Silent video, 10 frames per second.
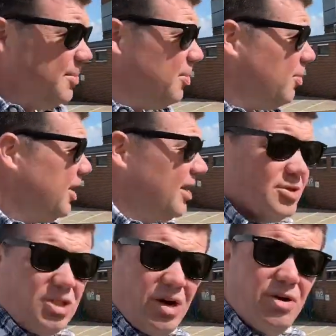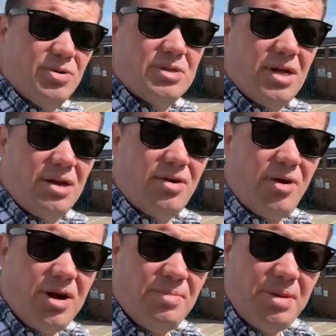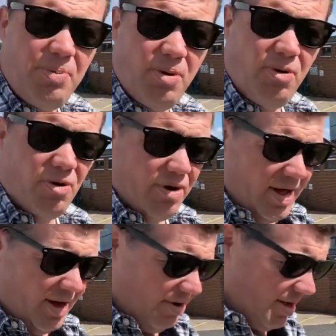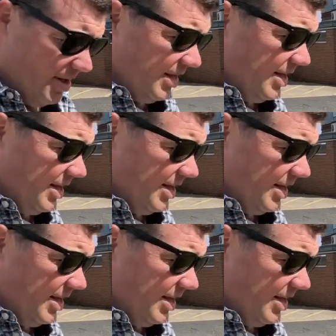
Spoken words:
But what else? Jarrow was an incredibly poor area.